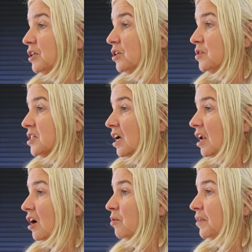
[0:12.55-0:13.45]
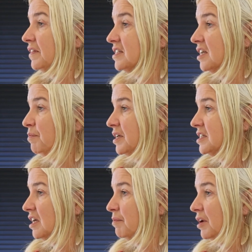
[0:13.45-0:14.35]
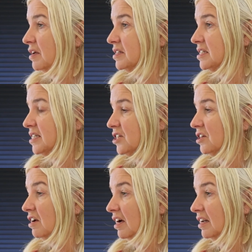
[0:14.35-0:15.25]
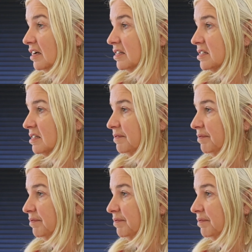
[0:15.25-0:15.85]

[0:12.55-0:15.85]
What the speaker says: be used along with the step-by-step consultation guidelines.